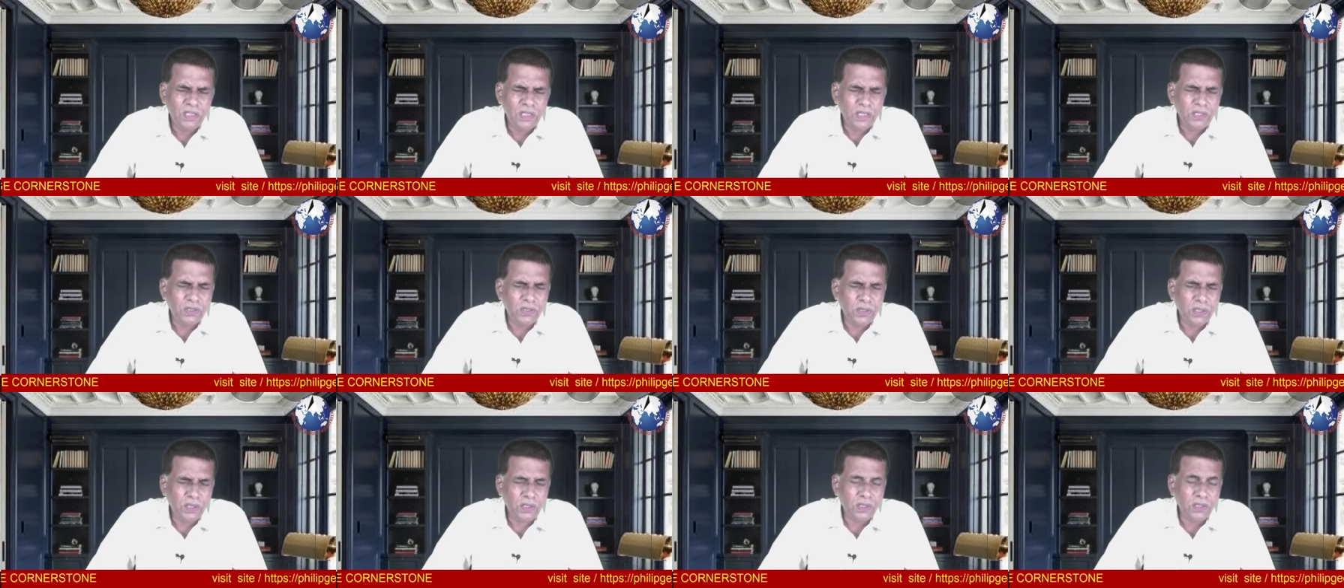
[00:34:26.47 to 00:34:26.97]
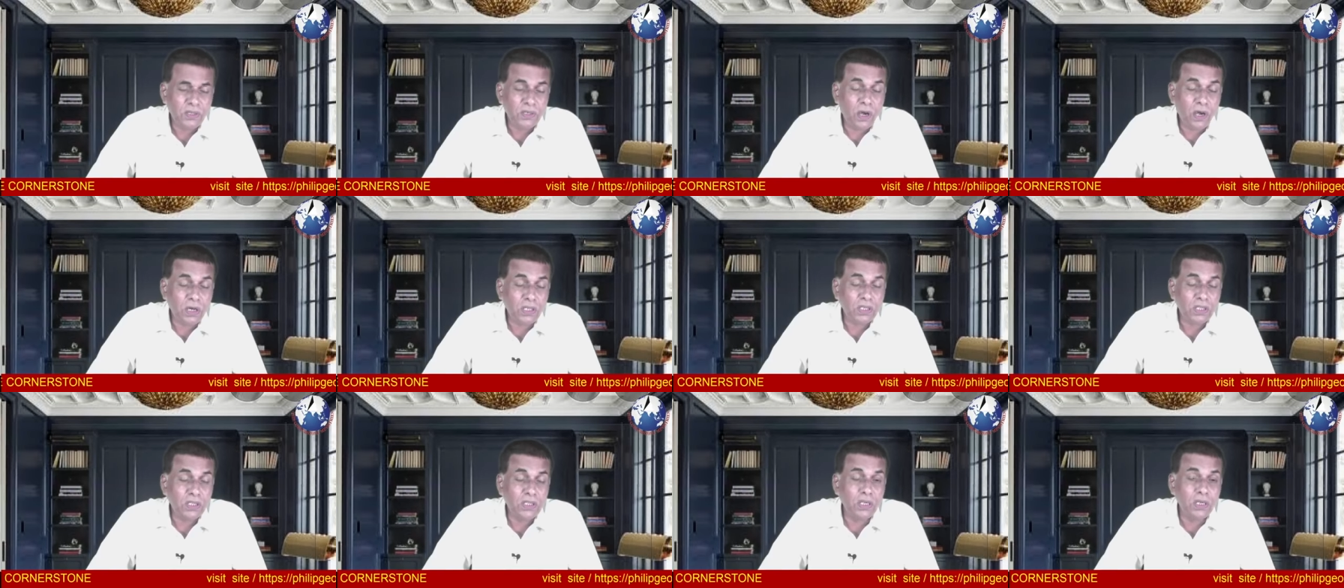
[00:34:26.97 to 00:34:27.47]
your
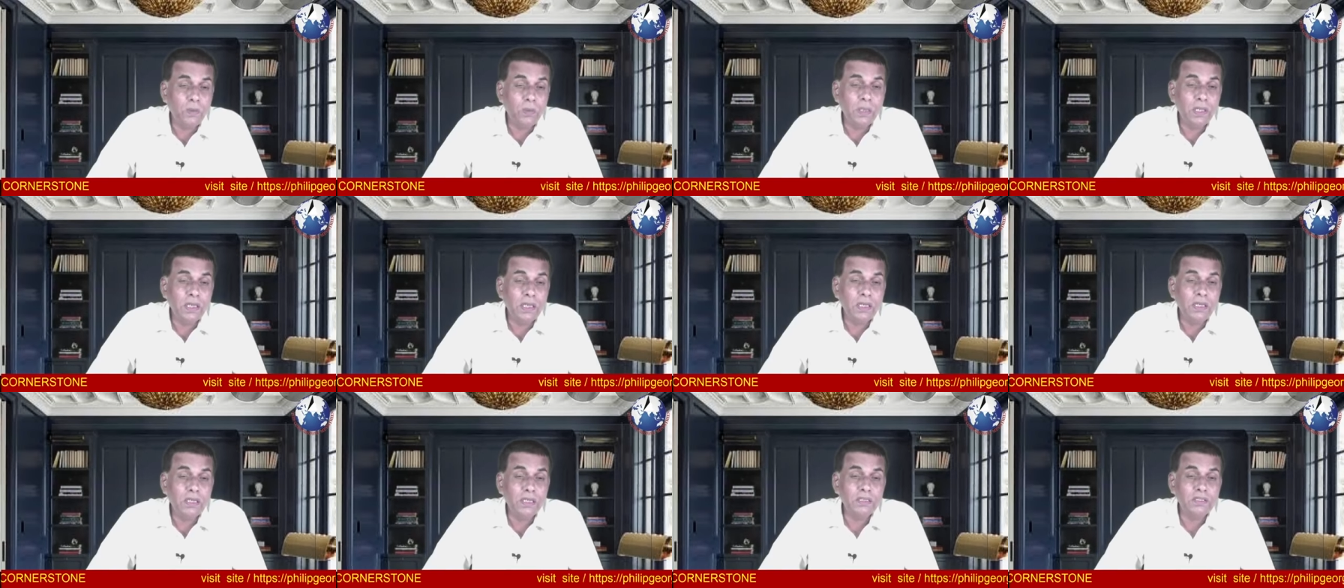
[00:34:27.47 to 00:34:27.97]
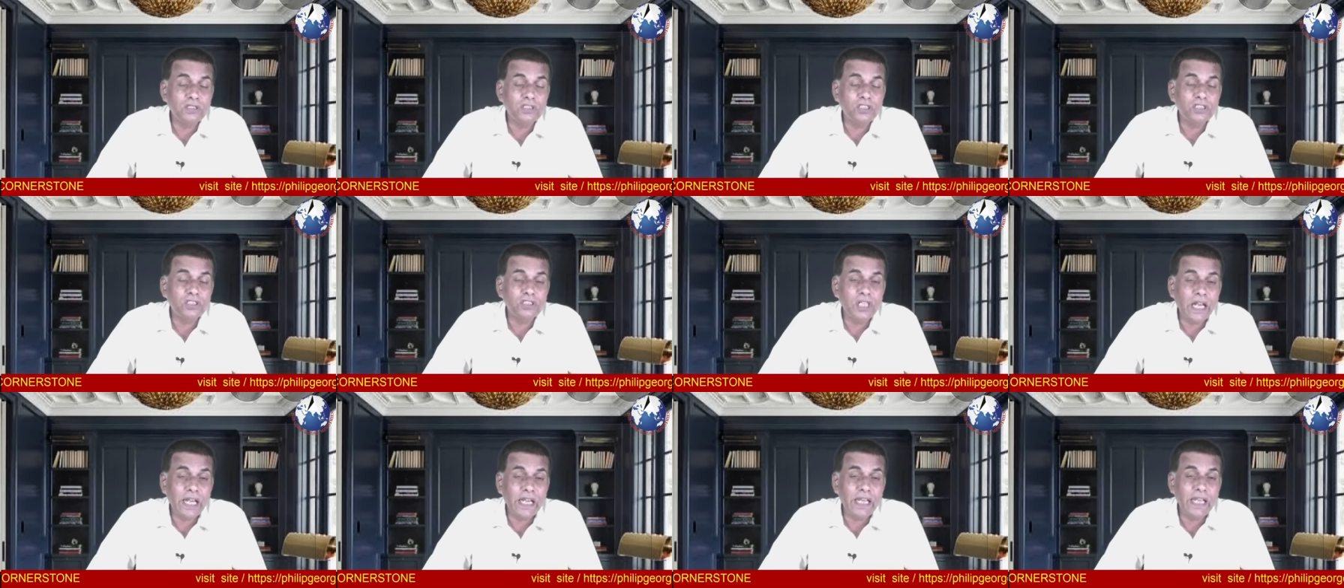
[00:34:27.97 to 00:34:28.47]
daughter will
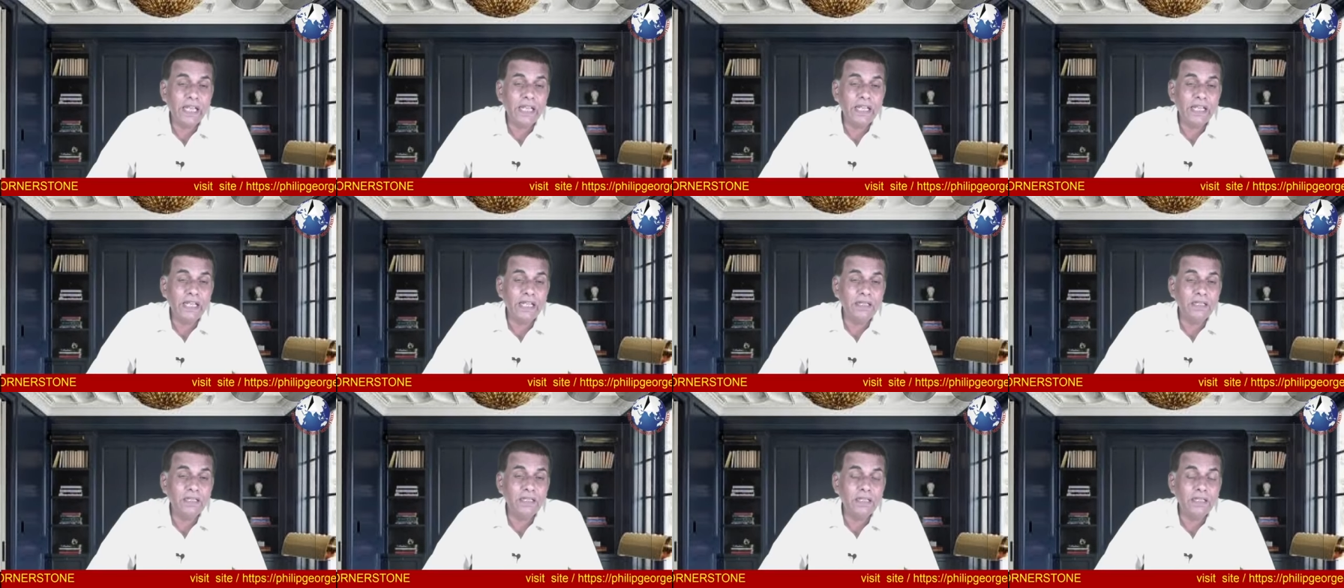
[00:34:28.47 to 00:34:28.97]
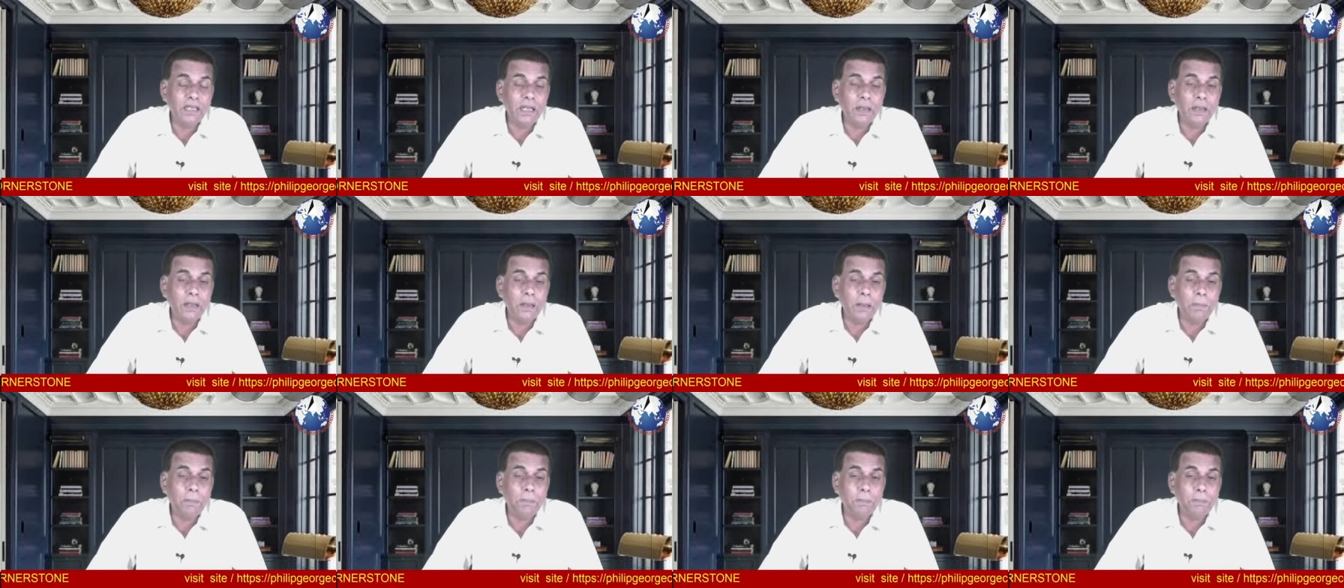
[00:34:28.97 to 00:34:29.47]
study in the
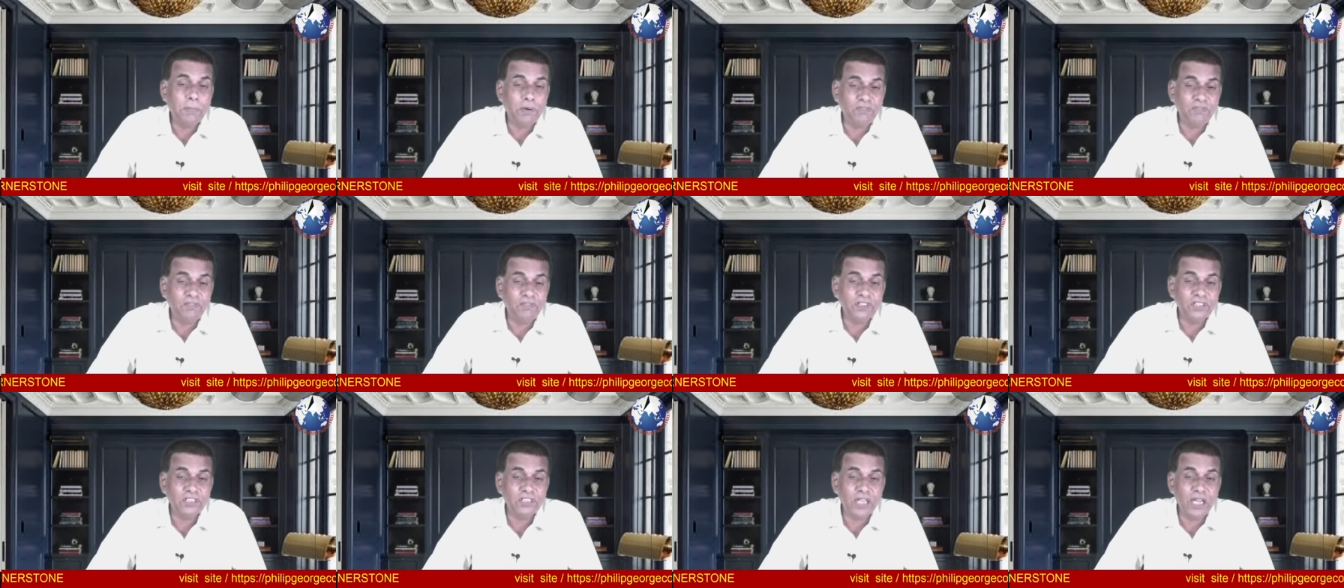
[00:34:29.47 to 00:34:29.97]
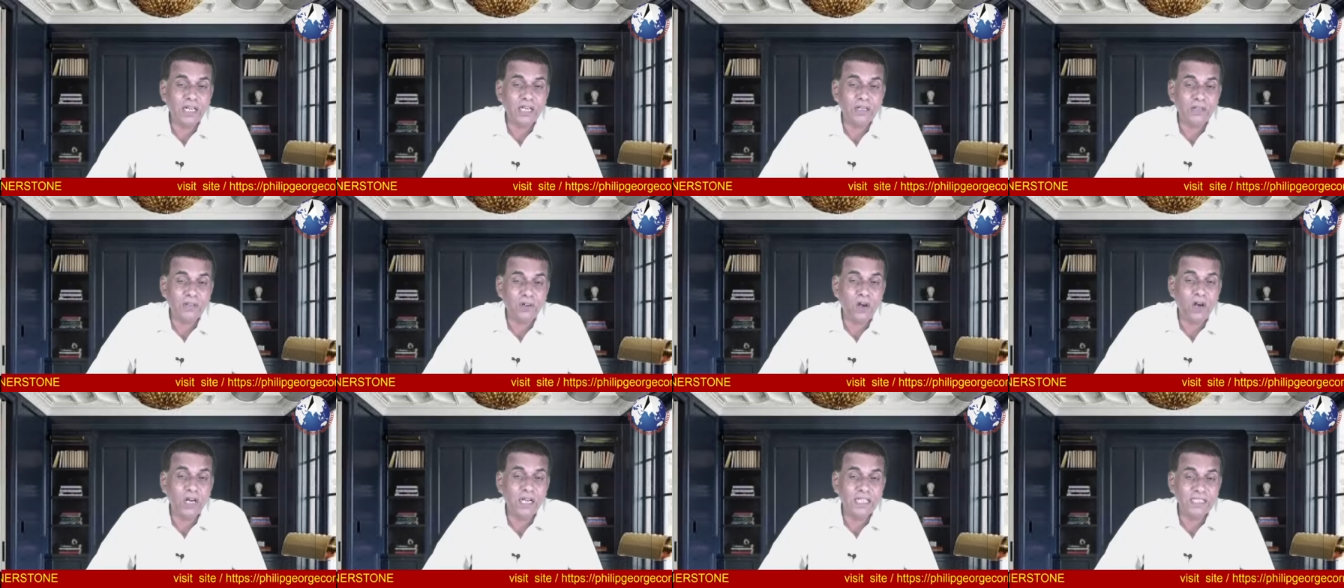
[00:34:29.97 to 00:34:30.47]
professional
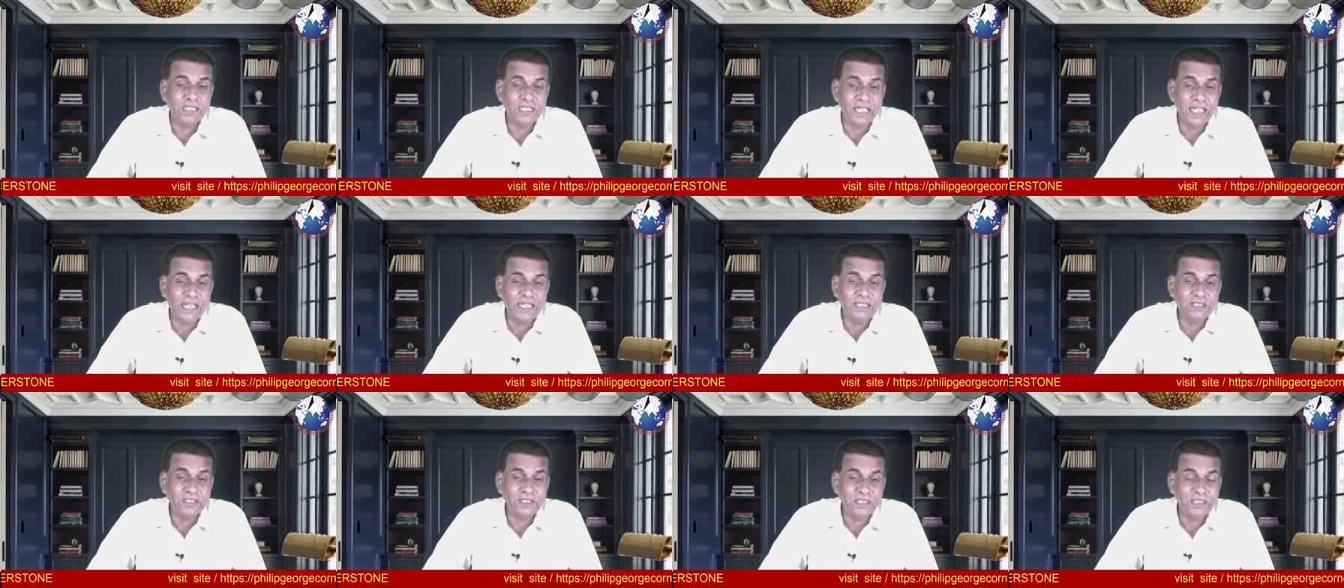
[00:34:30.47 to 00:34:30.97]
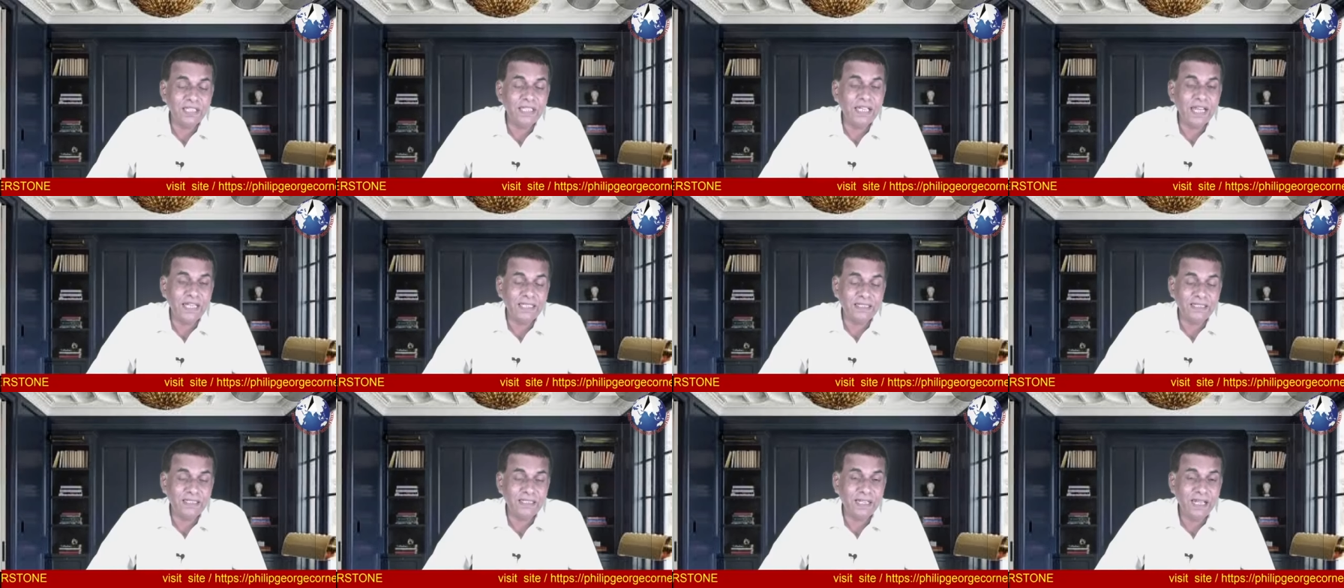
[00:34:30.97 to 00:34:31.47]
college i see
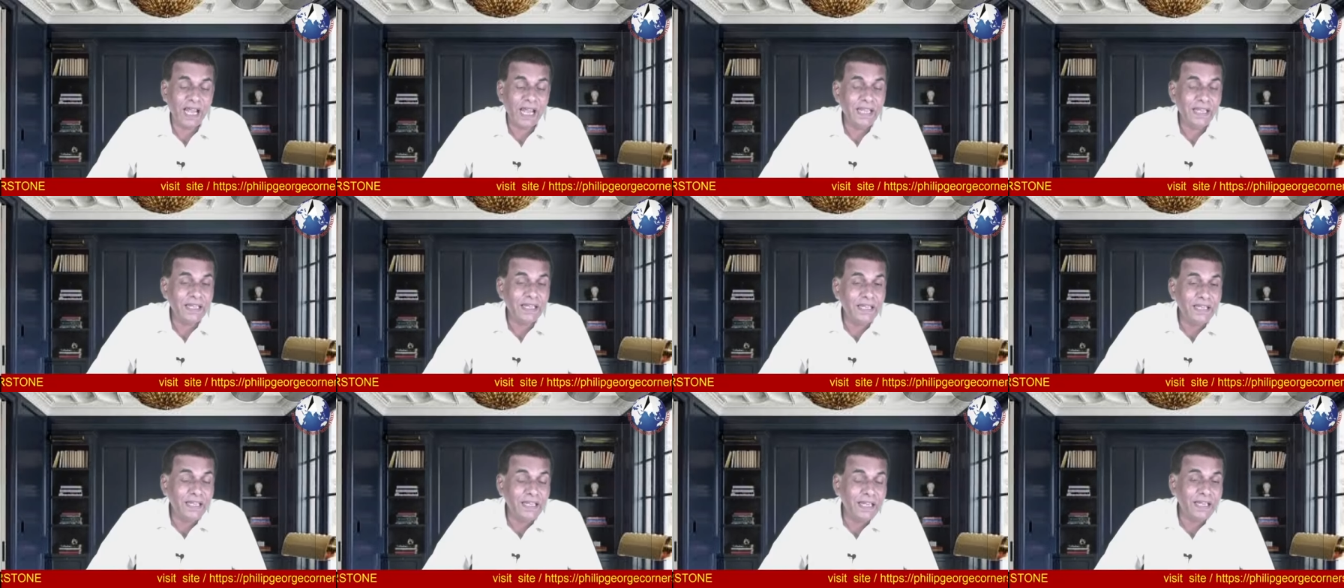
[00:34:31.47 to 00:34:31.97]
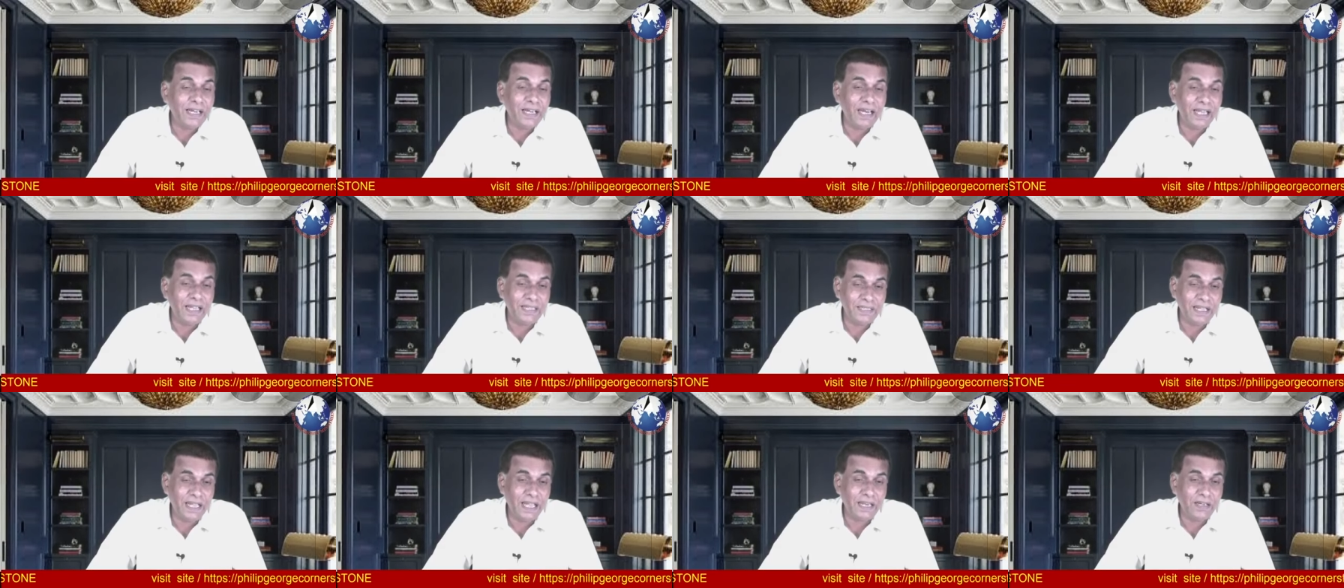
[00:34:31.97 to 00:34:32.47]
like i hear
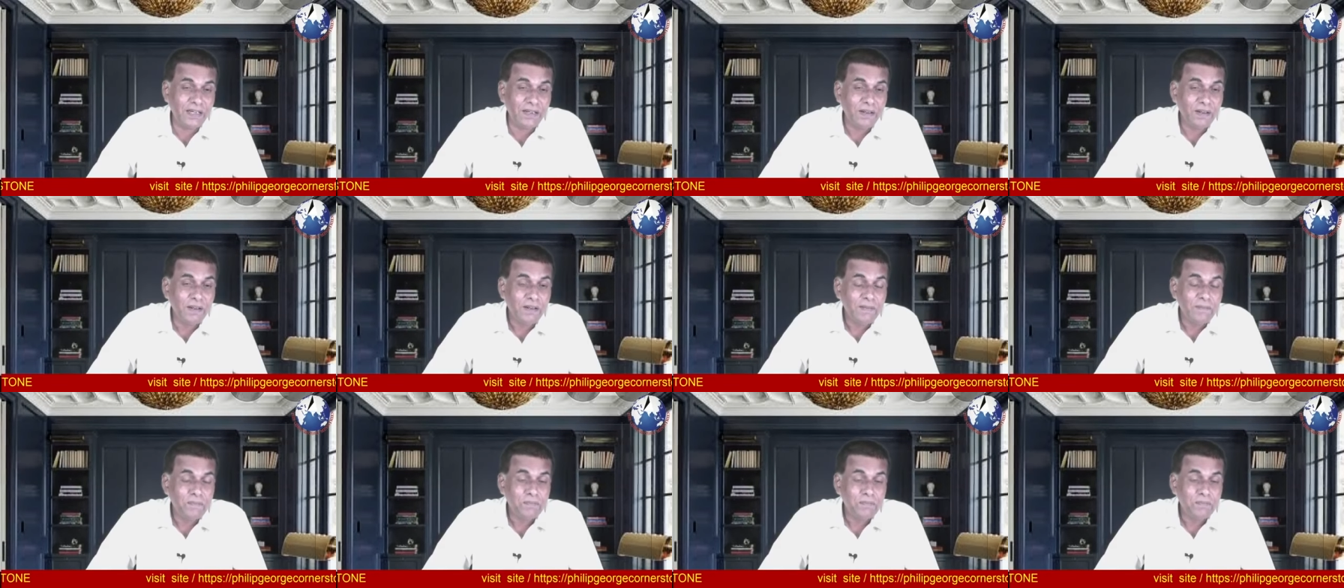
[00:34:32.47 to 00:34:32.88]
like that